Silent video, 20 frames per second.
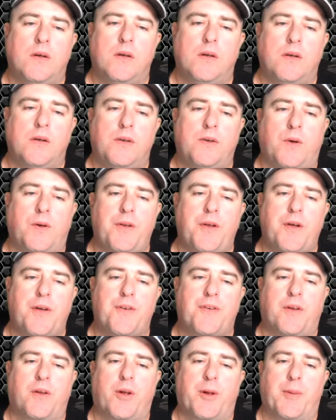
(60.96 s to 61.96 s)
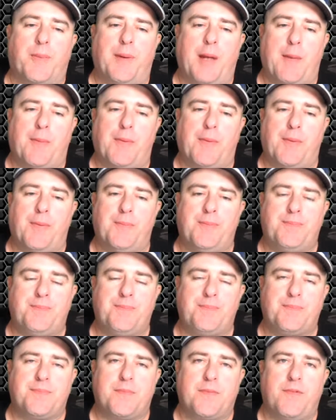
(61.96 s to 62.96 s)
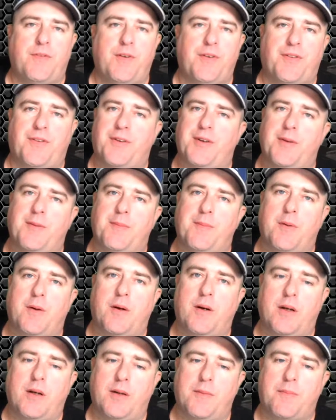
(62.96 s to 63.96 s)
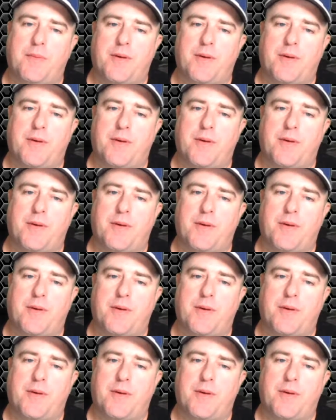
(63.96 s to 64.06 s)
So I noticed a lot of people visited my